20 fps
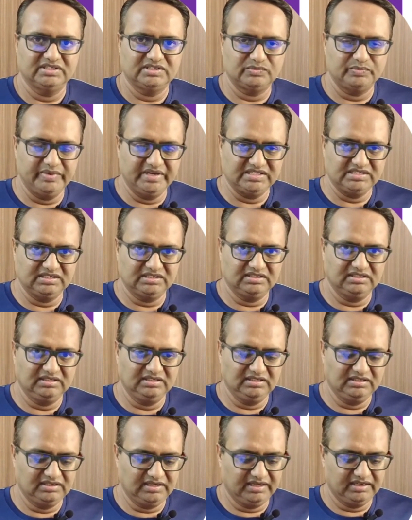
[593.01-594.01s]
It's
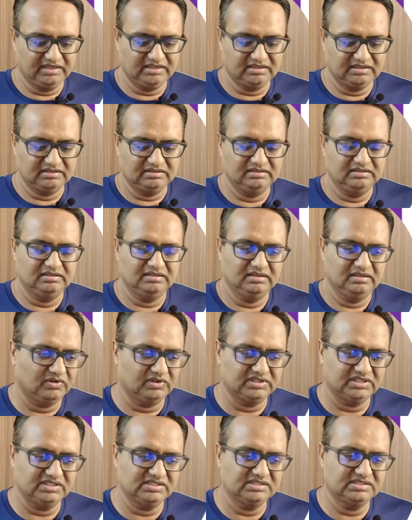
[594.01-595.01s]
basically like
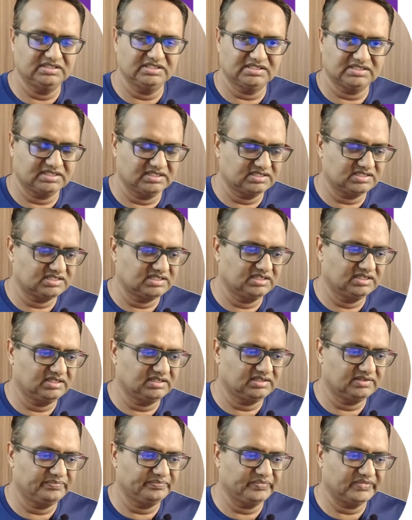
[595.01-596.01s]
what is discussed
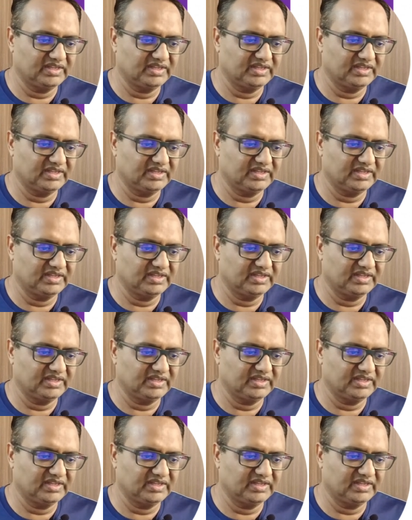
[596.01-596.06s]
here.